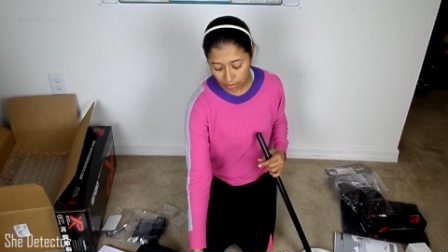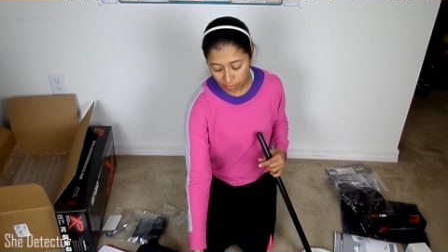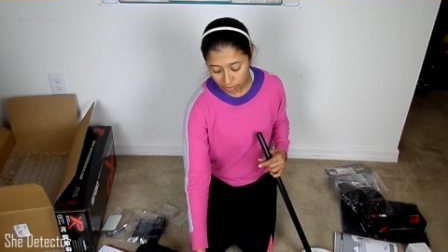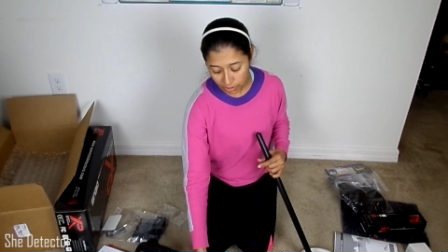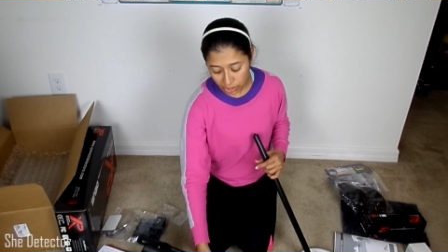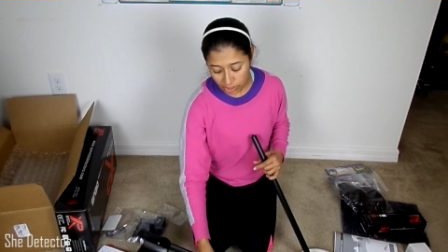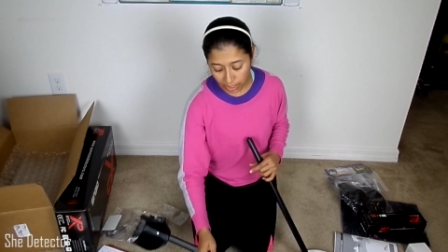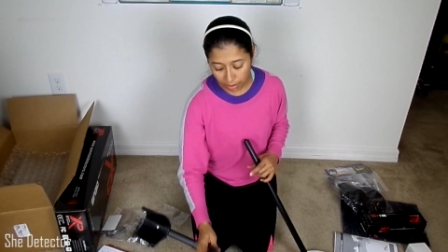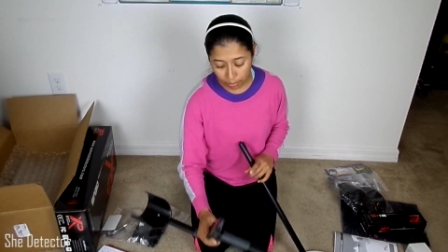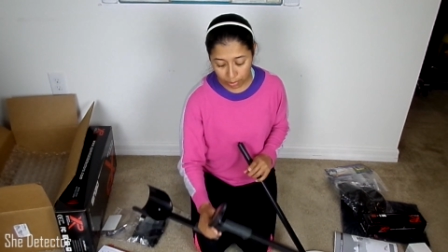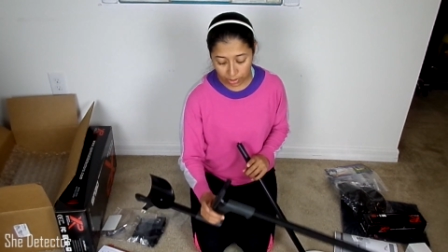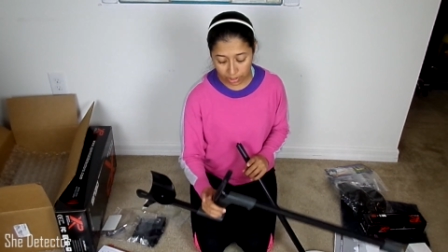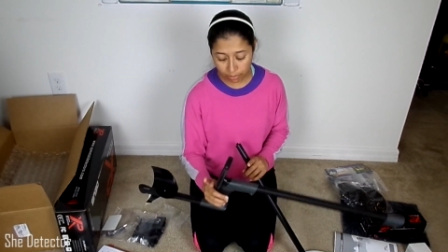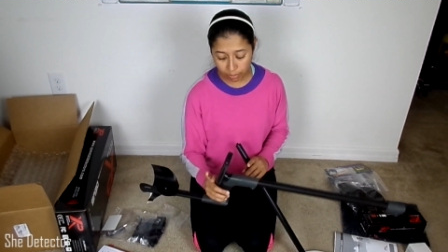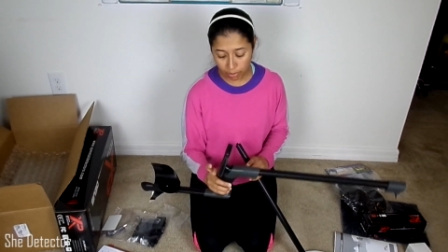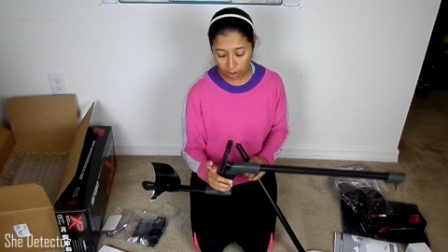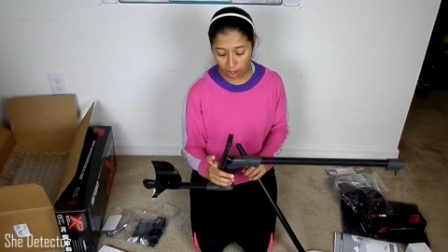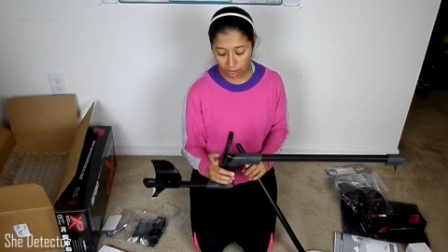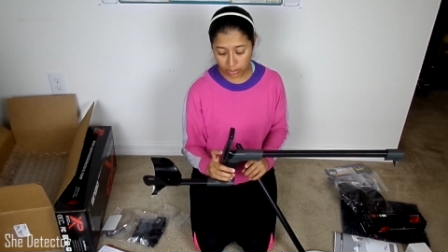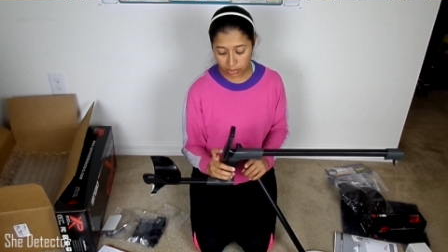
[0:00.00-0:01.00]
which I put the
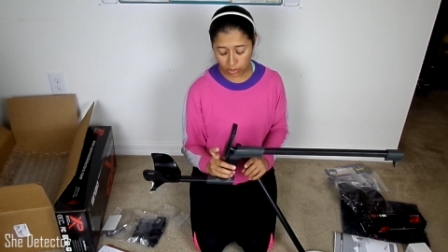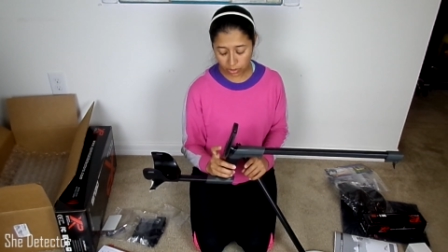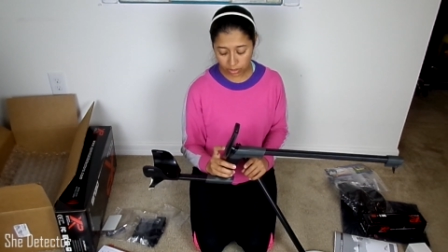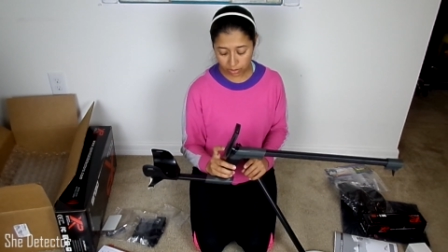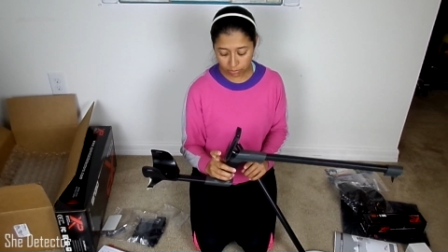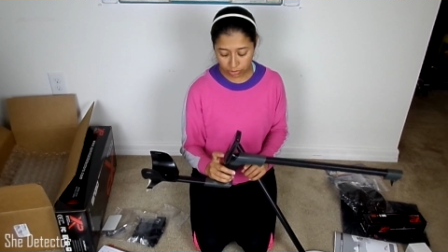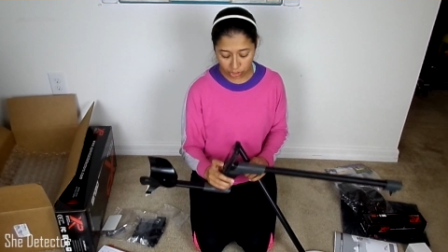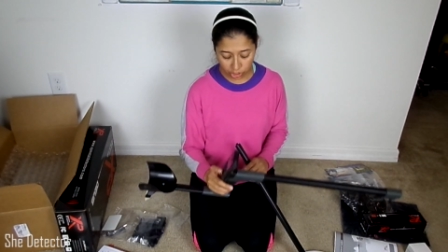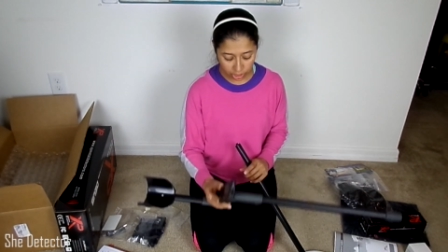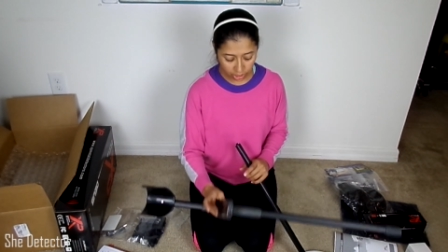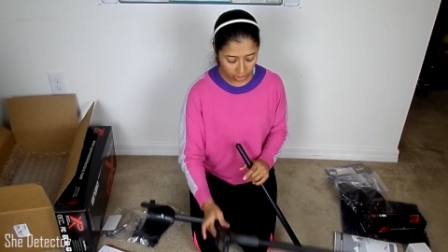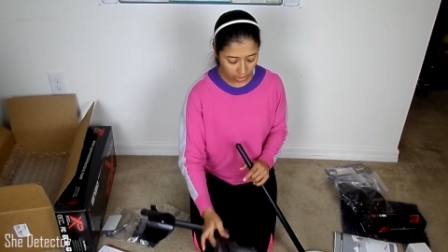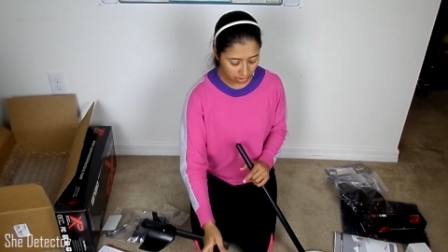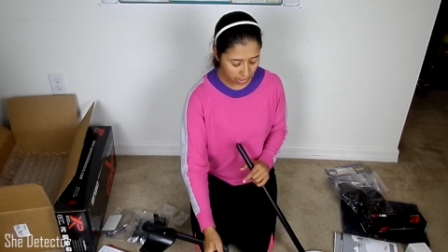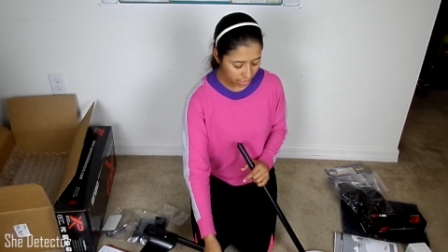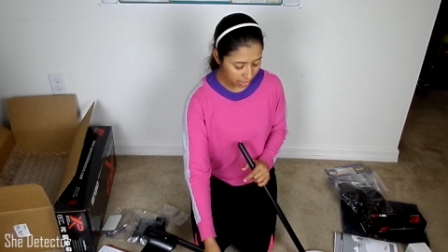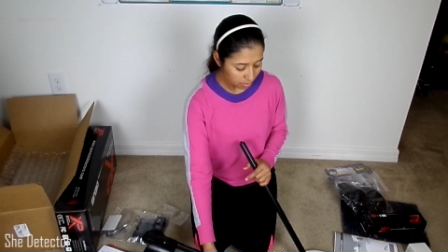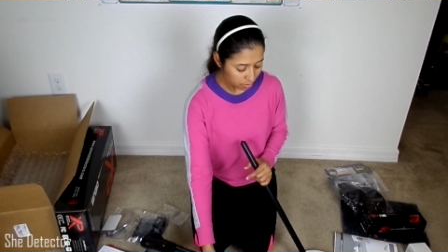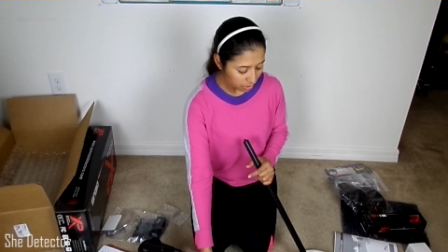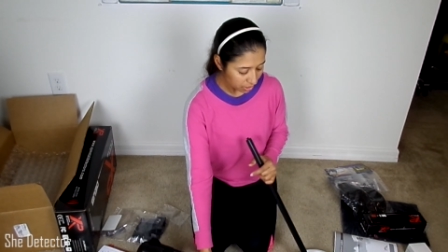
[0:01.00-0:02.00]
box on the machine
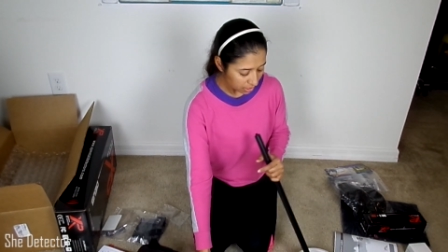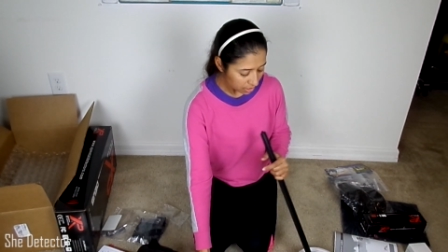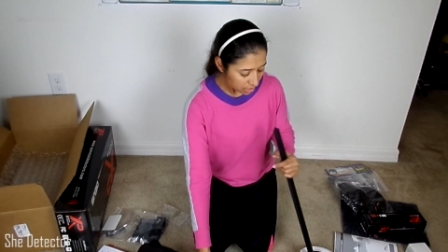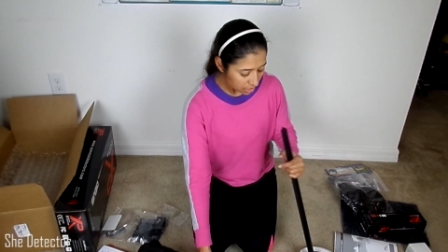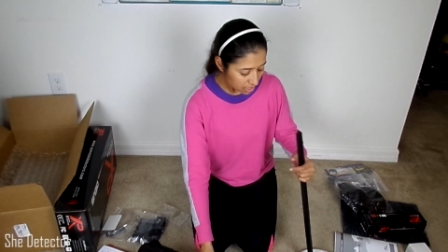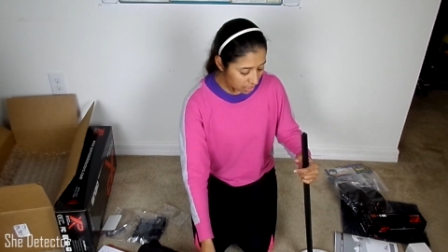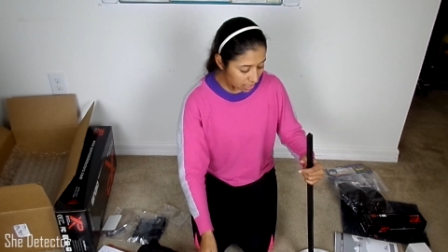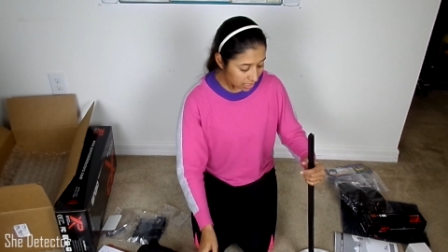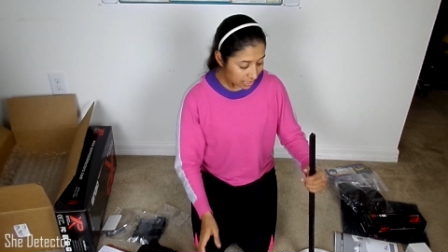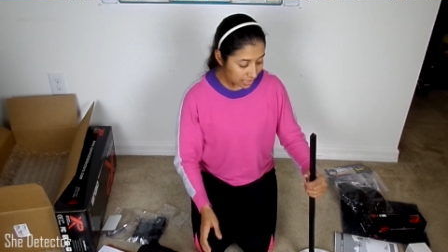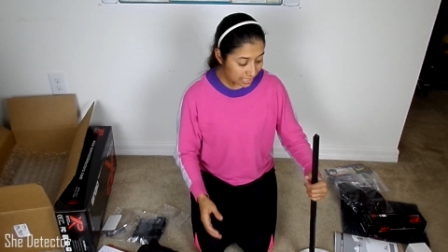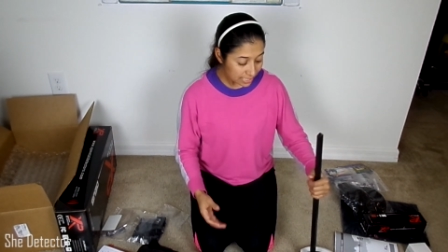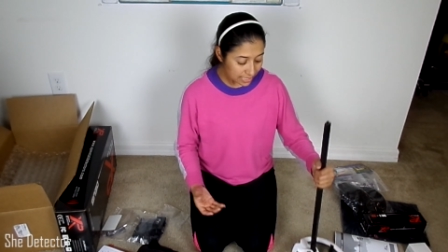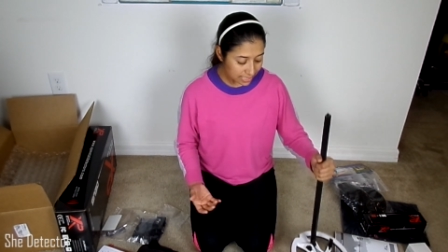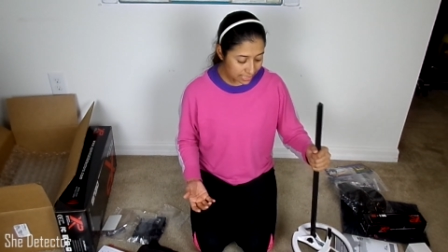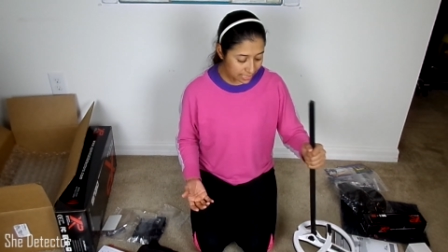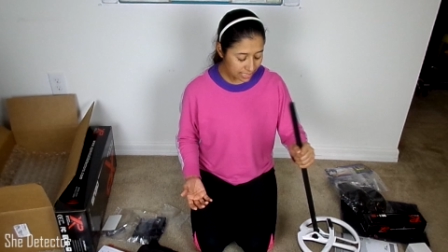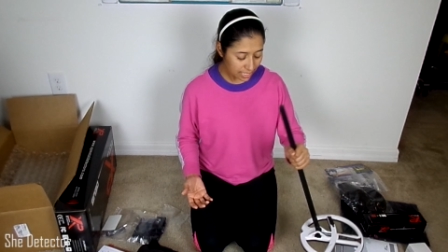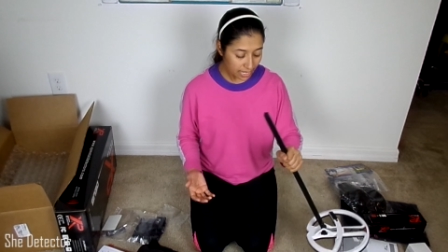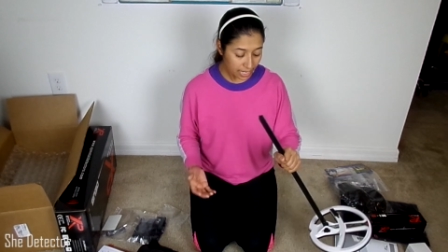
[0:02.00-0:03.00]
already, but this
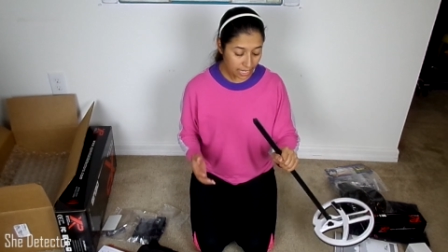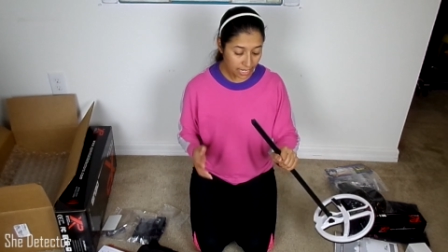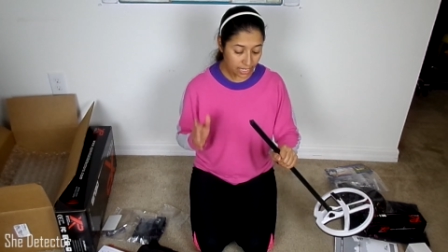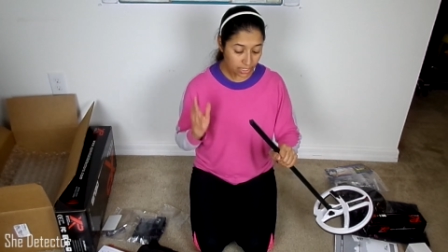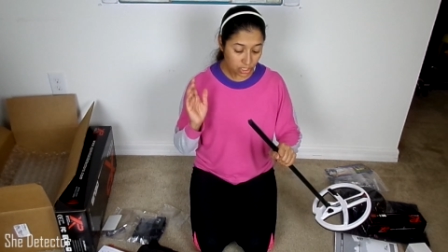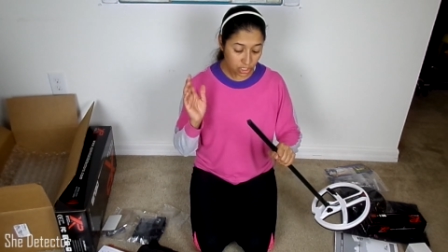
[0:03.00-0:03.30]
is it.